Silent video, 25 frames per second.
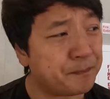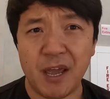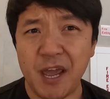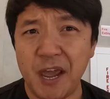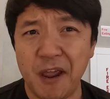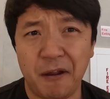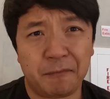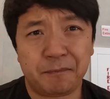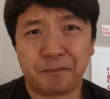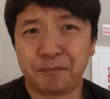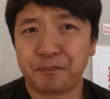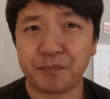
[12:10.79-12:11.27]
But
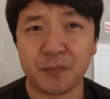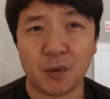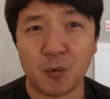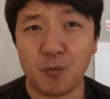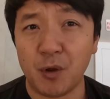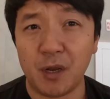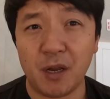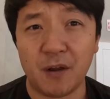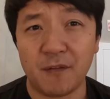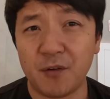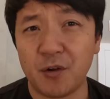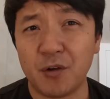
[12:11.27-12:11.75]
hey,
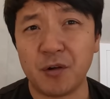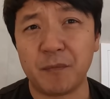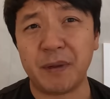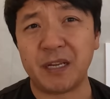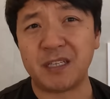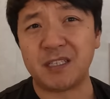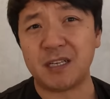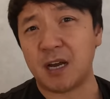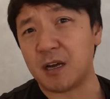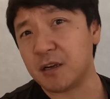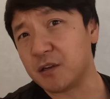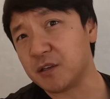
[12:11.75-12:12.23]
whenever a
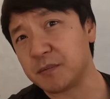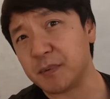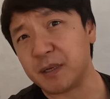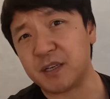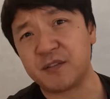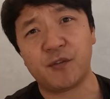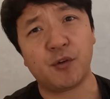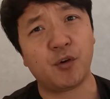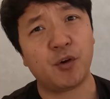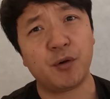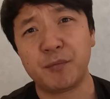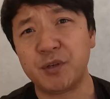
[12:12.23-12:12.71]
McDonald's
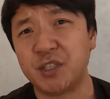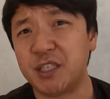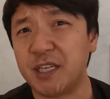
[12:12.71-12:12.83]
McFlurry